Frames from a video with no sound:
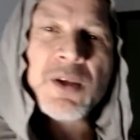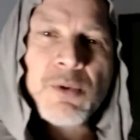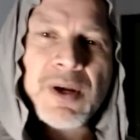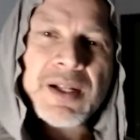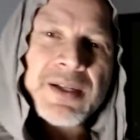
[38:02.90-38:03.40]
you
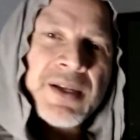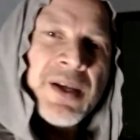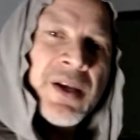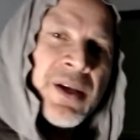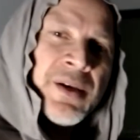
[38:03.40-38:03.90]
want
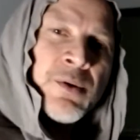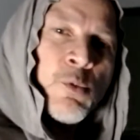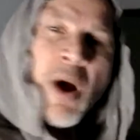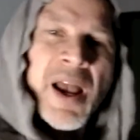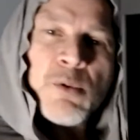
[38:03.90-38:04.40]

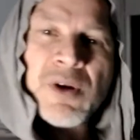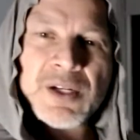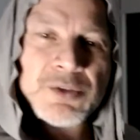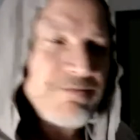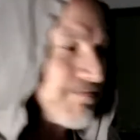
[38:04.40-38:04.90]

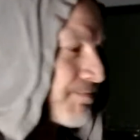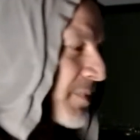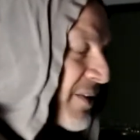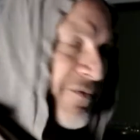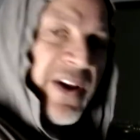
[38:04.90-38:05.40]
to
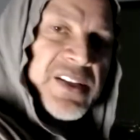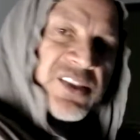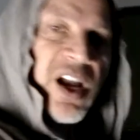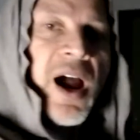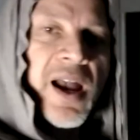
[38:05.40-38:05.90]

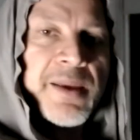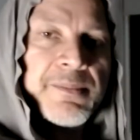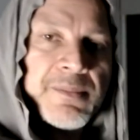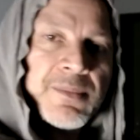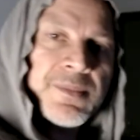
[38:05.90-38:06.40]
invest
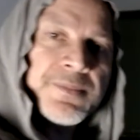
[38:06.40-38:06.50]
time